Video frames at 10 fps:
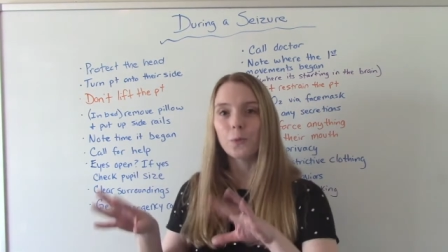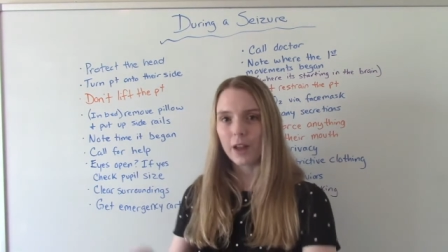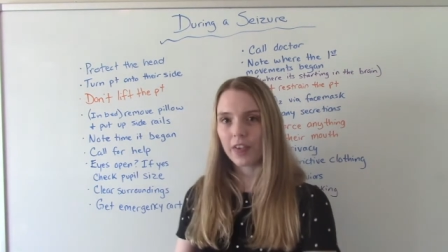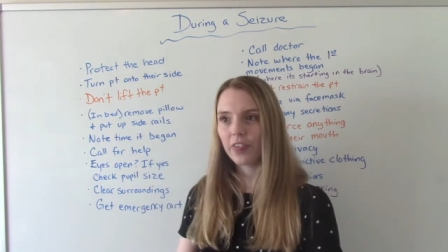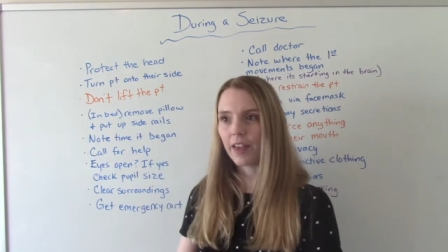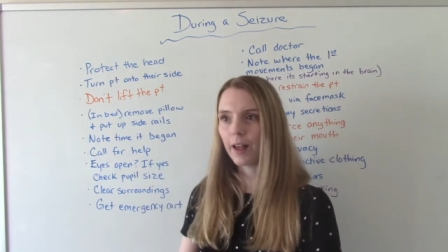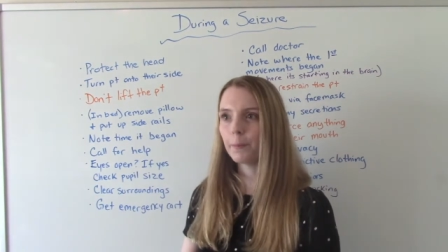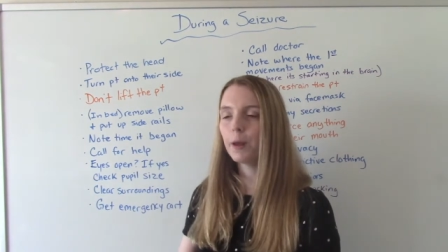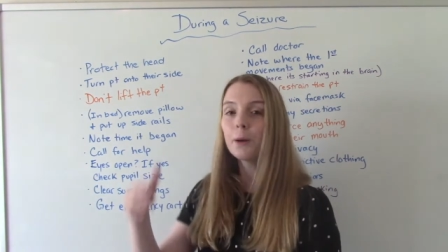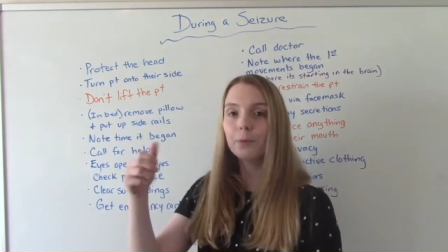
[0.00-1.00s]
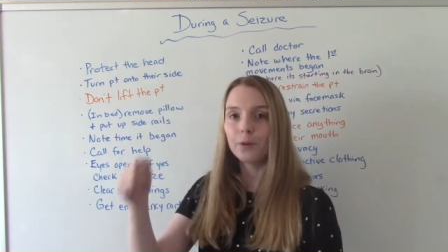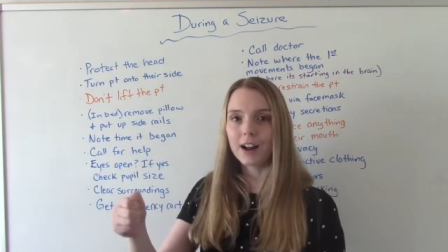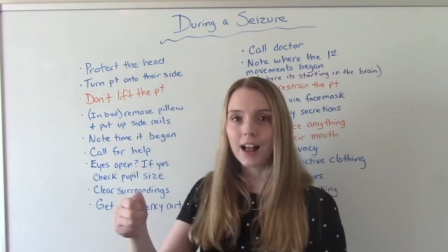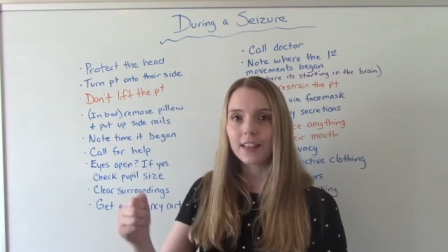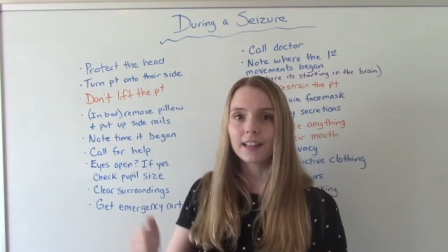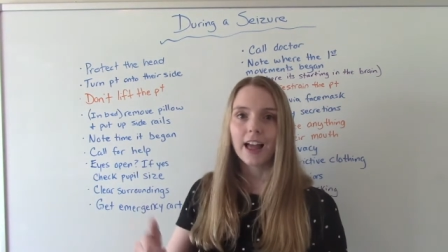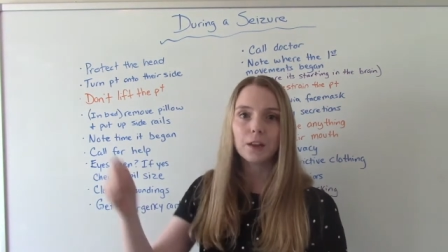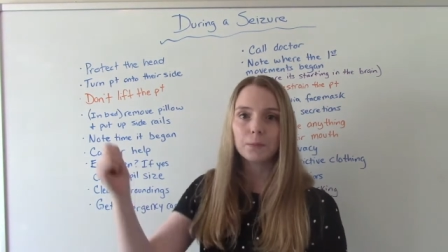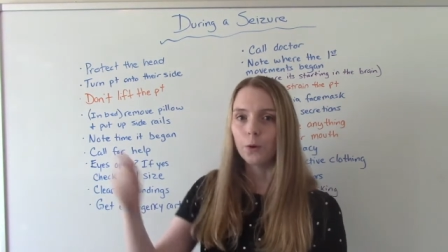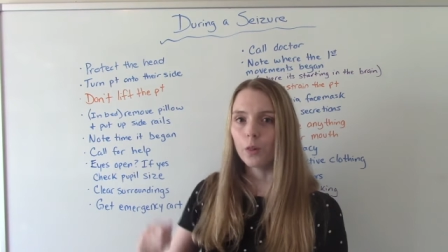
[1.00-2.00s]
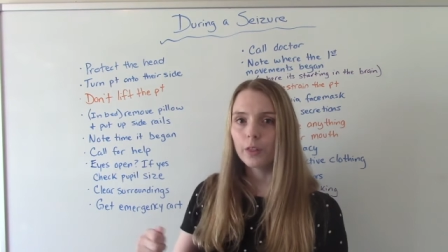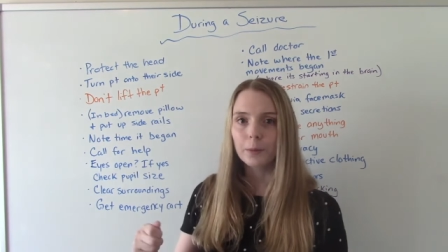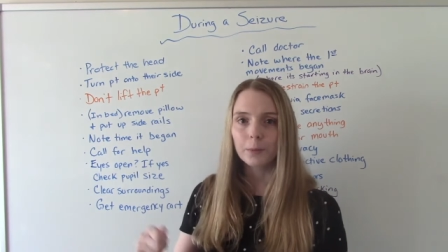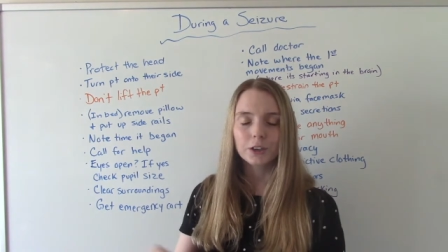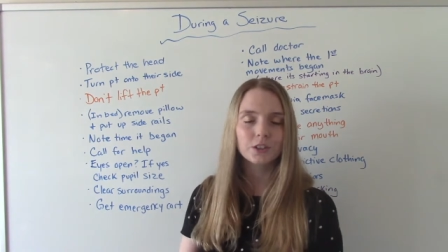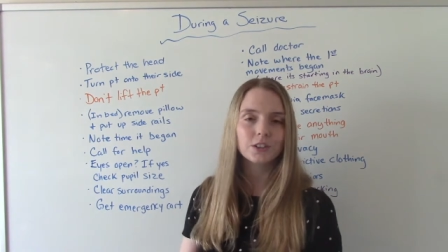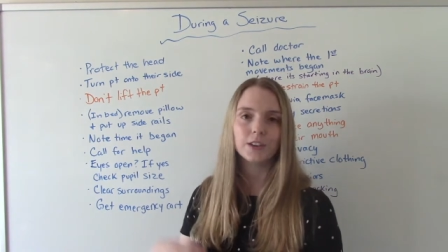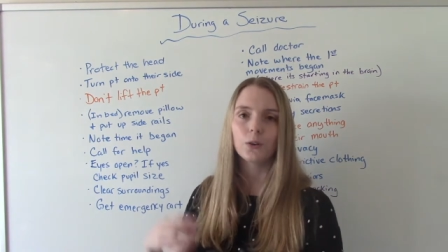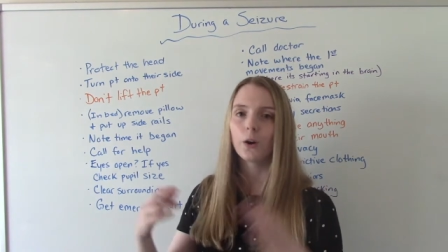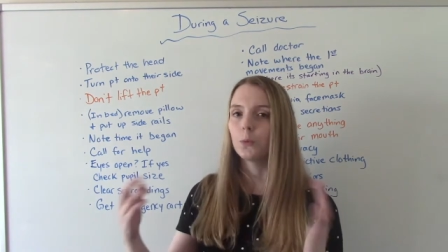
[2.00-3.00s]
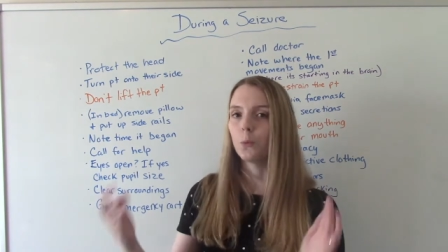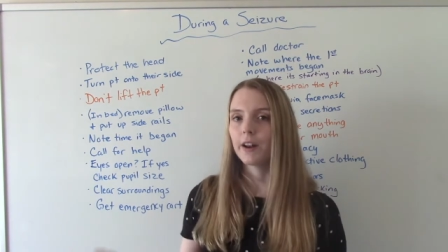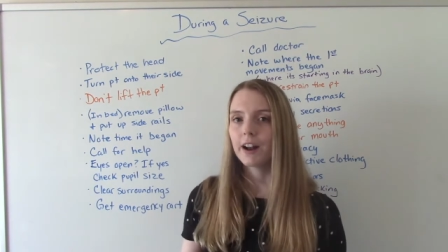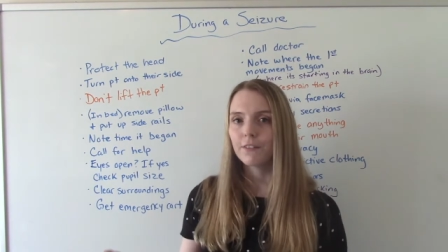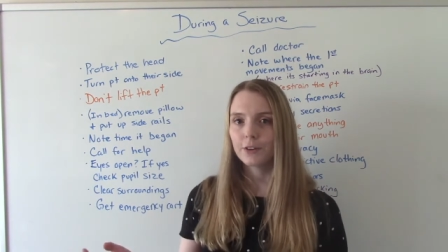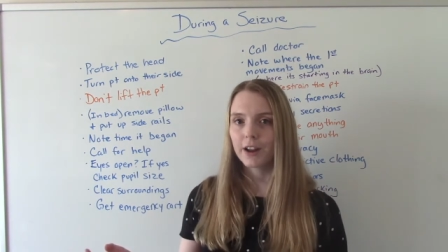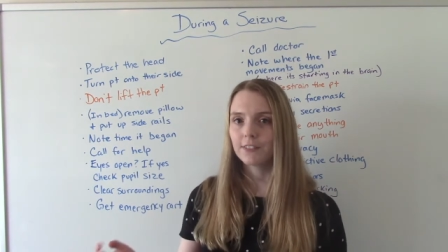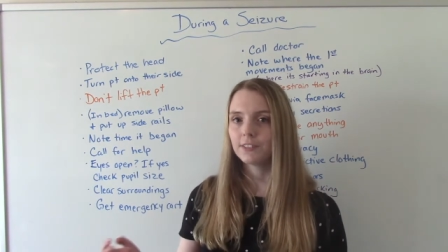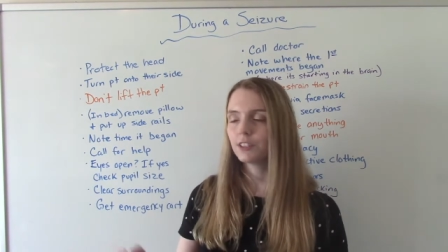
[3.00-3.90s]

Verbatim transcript: with them, put on the light, pull the emergency cord, whatever you have to